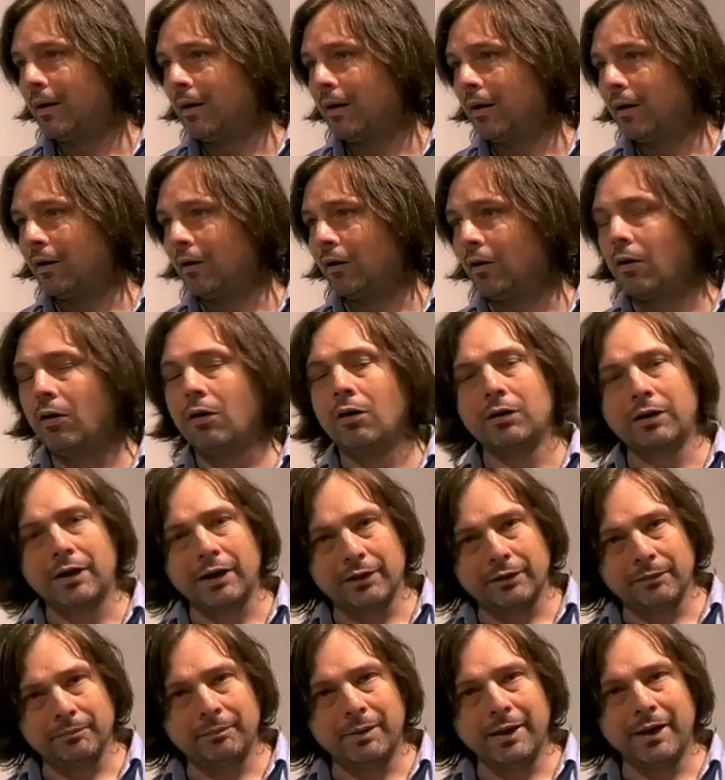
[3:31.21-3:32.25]
are all
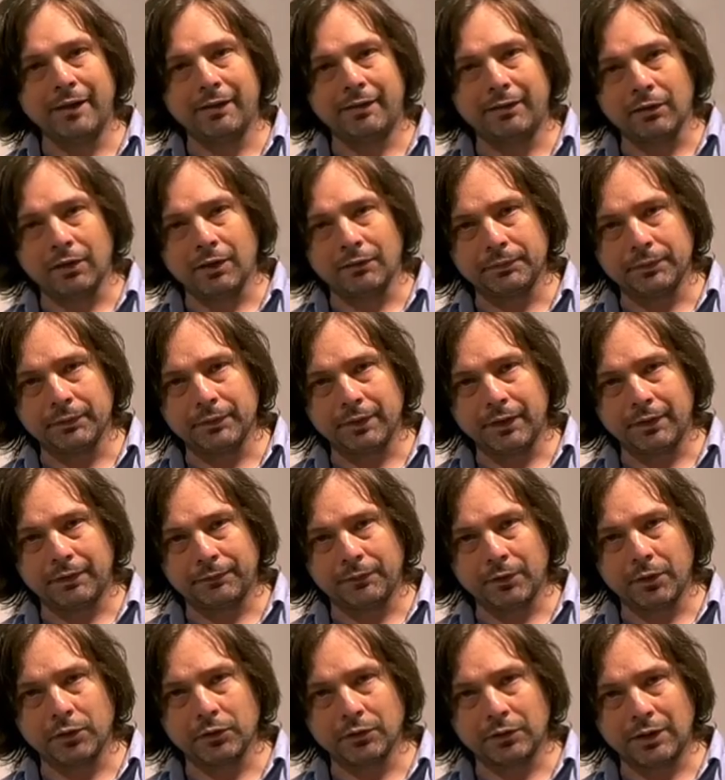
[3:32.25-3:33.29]
kind of based off of these
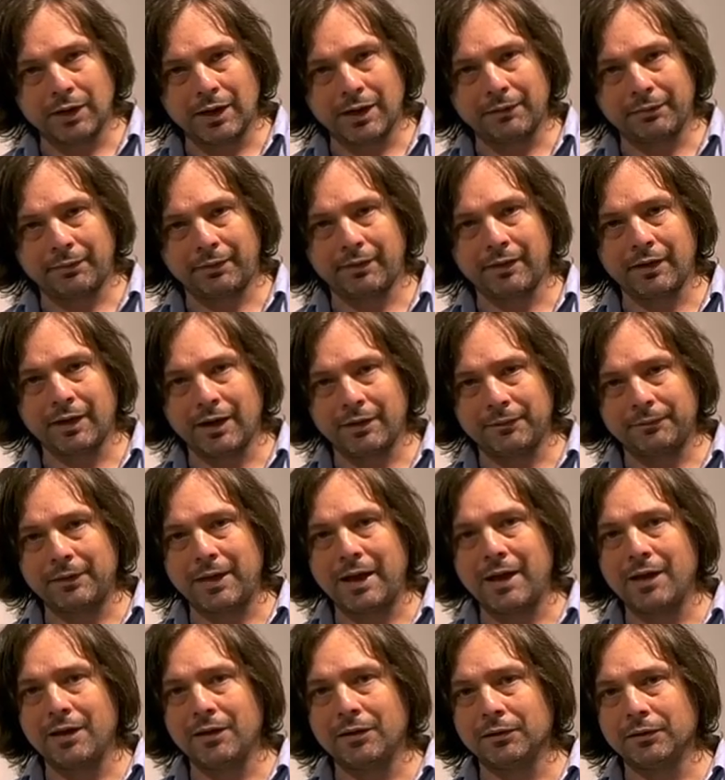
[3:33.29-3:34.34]
photographs that I
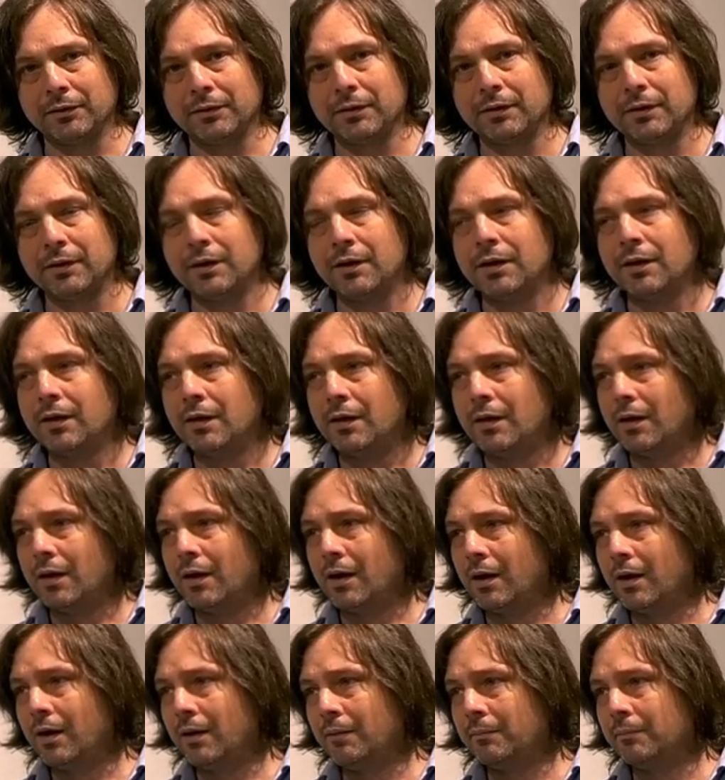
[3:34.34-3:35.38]
found
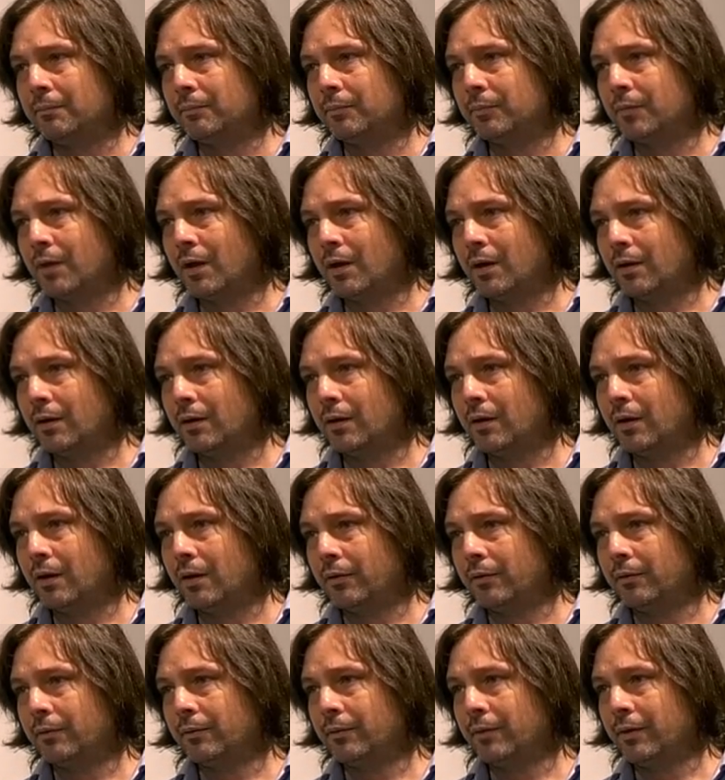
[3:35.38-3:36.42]

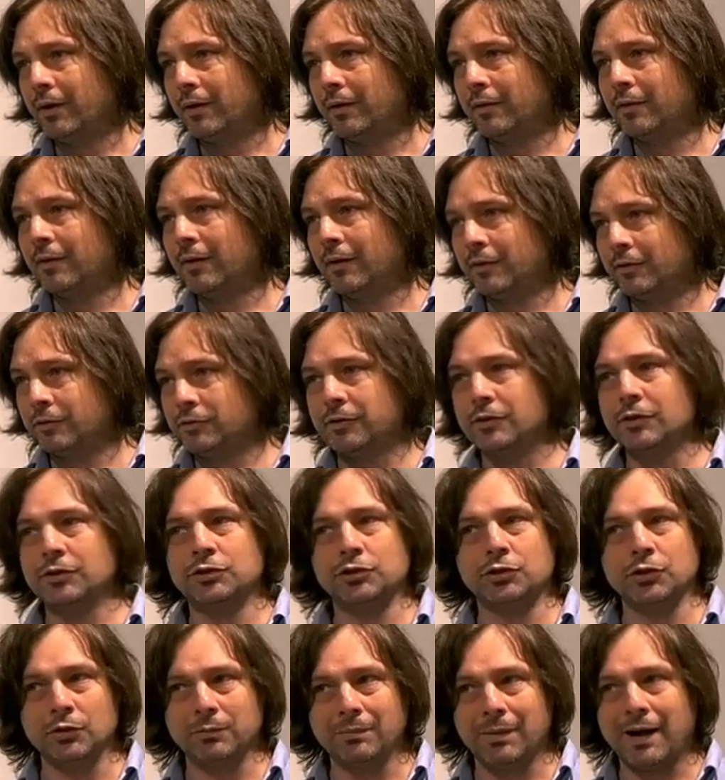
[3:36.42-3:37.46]
in the
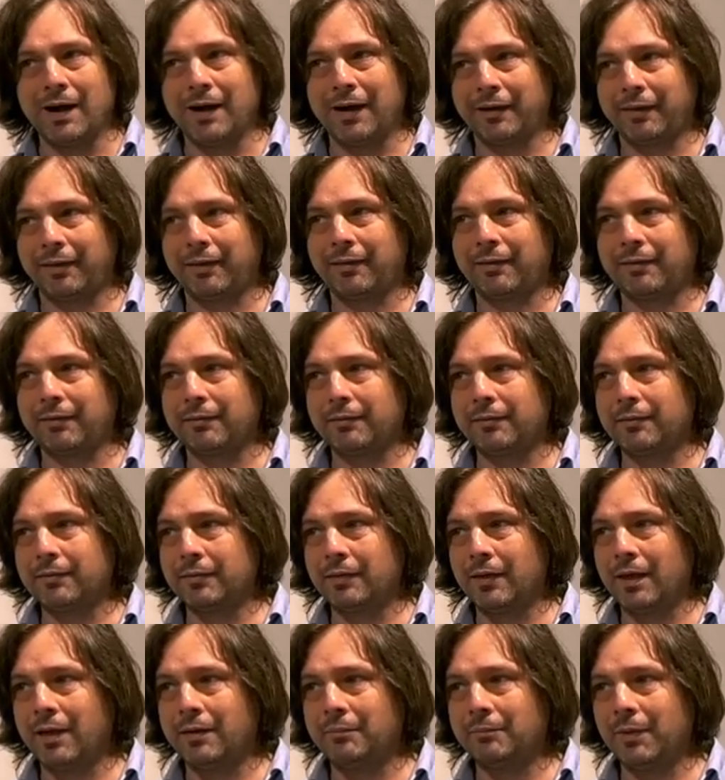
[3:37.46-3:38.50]
shoebox
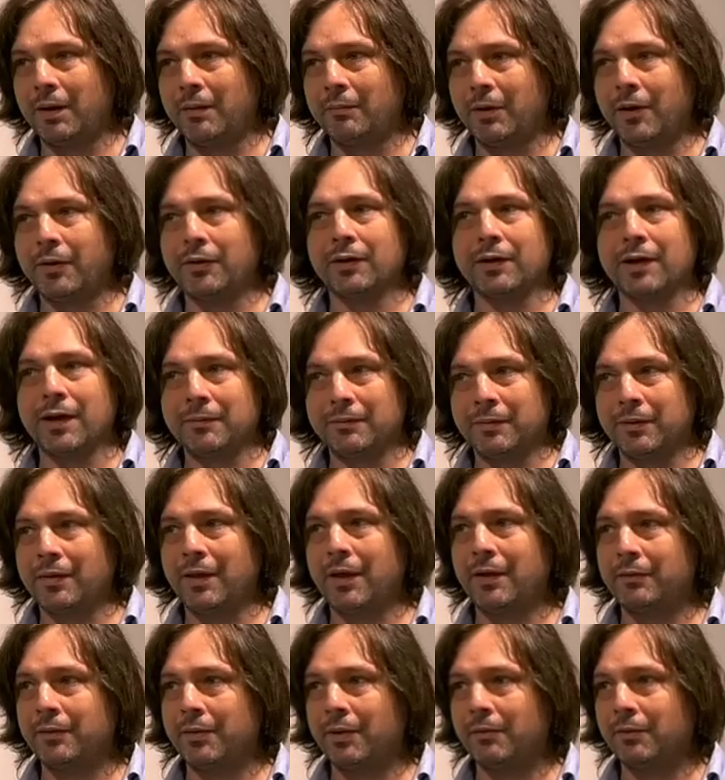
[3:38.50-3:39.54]
that my mother gave me
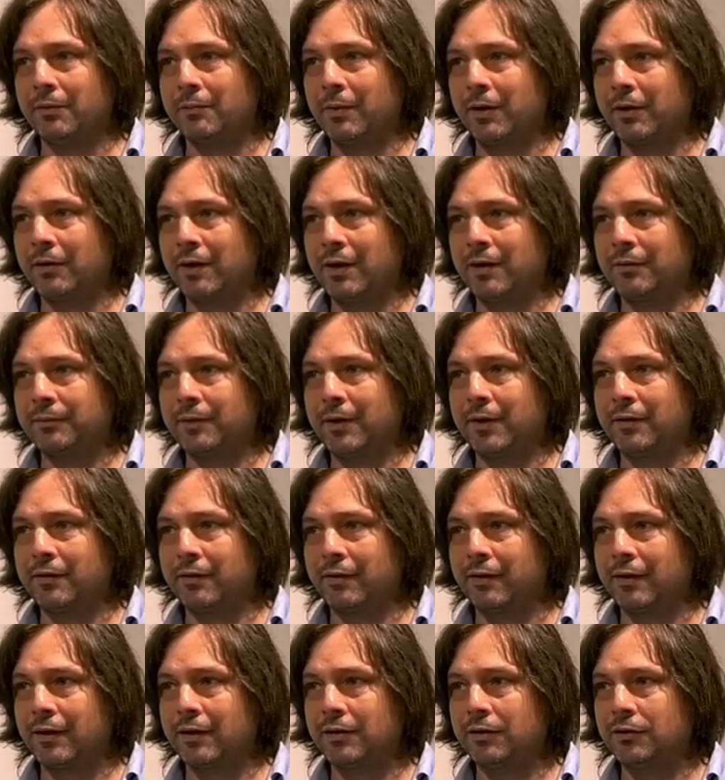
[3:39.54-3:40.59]
that were my
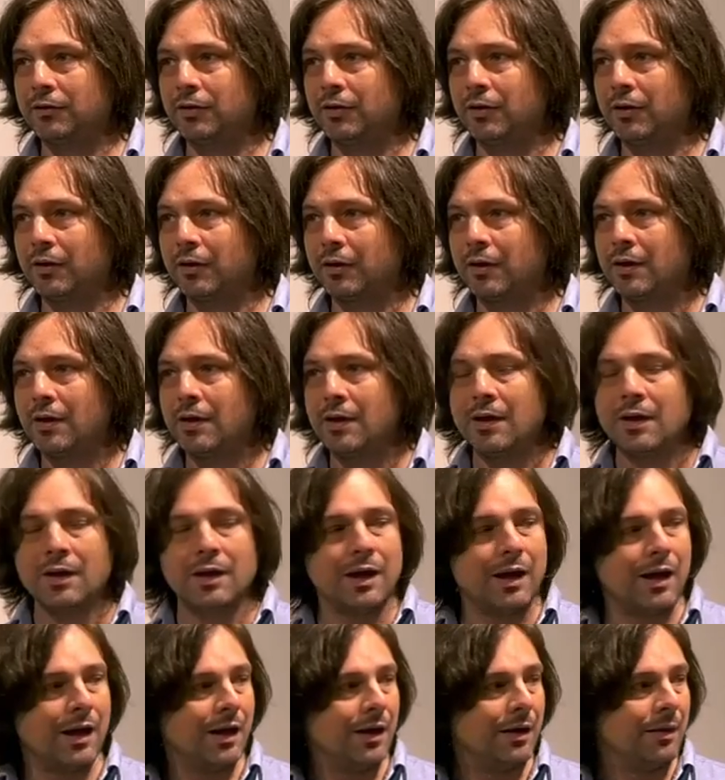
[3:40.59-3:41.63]
grandfather's that he took.
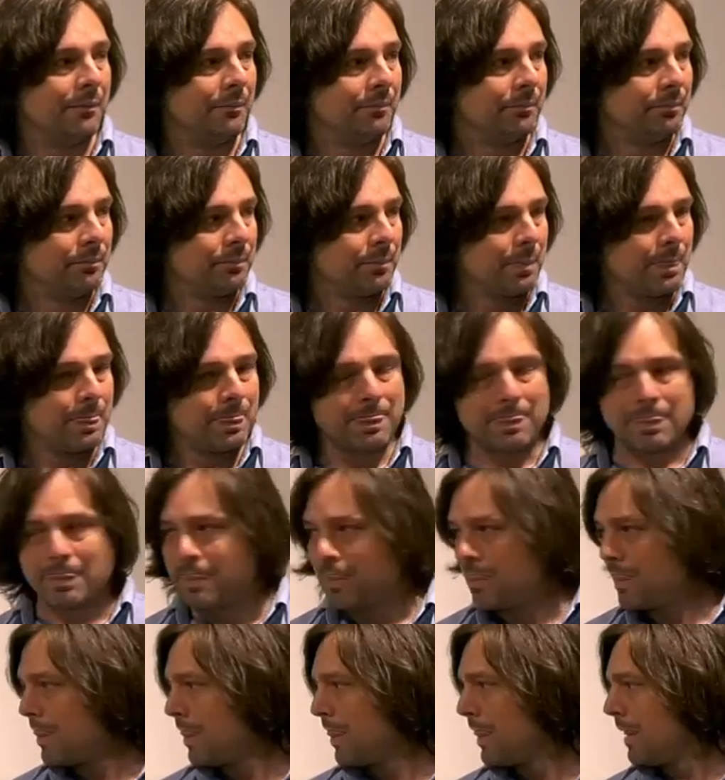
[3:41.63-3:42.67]
So
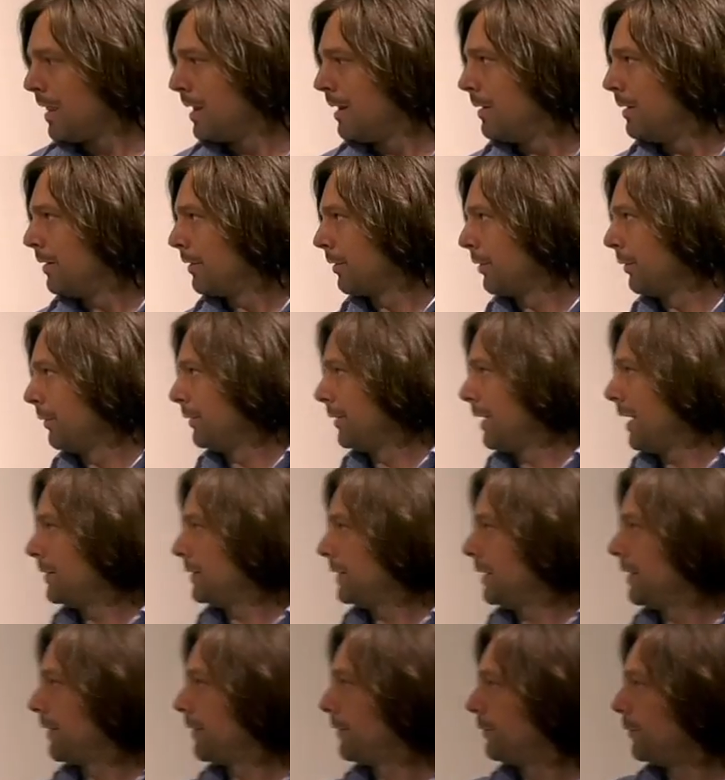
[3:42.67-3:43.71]
I've
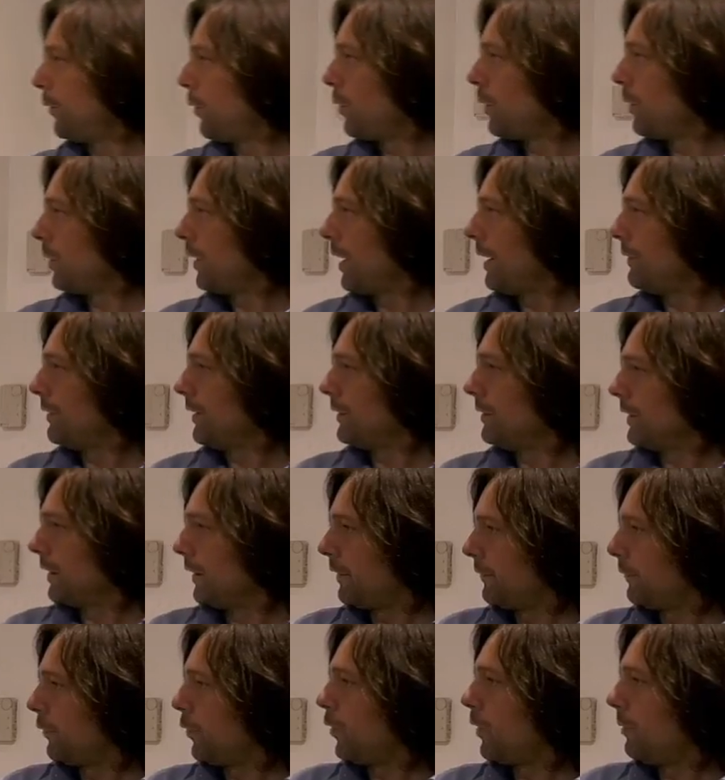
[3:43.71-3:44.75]
got these
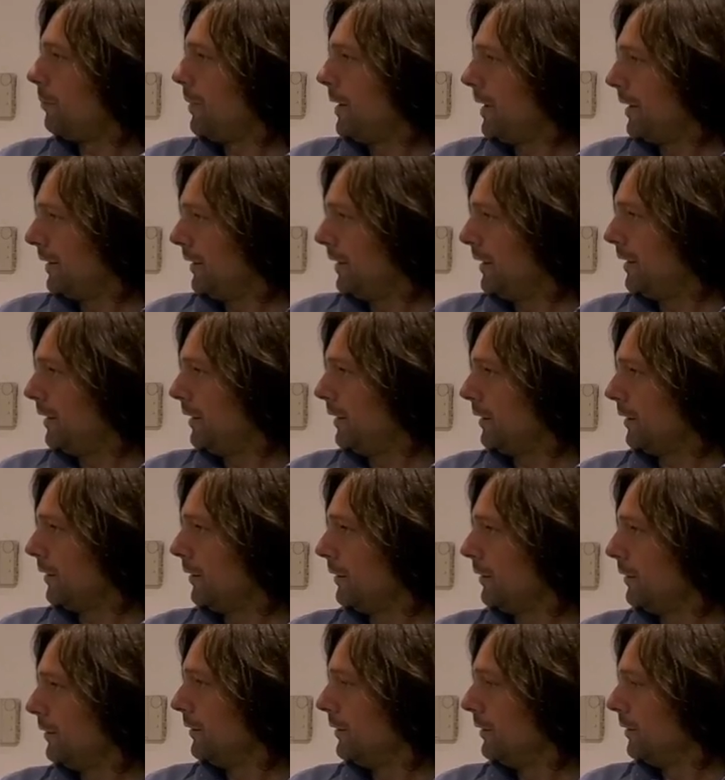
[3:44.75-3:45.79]
four men
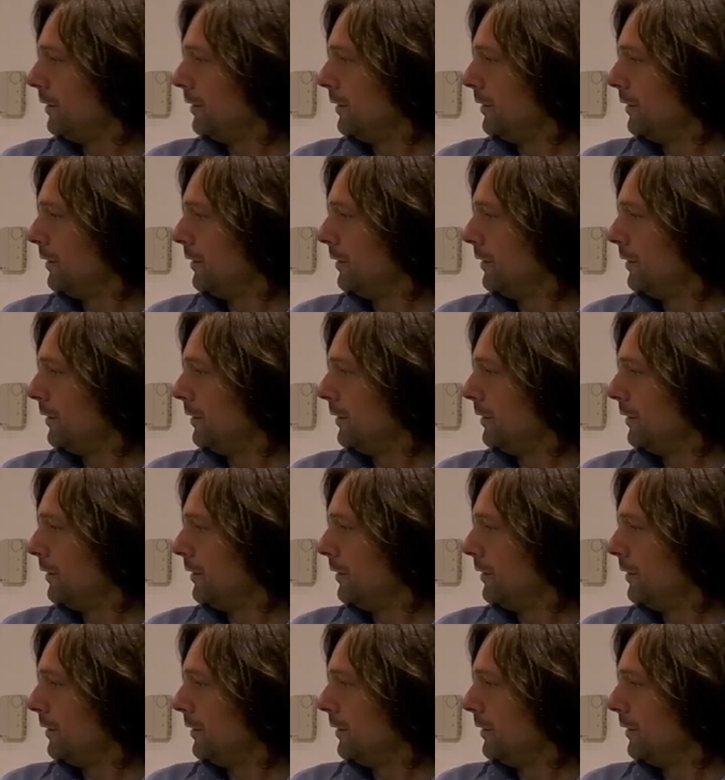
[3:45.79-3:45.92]
here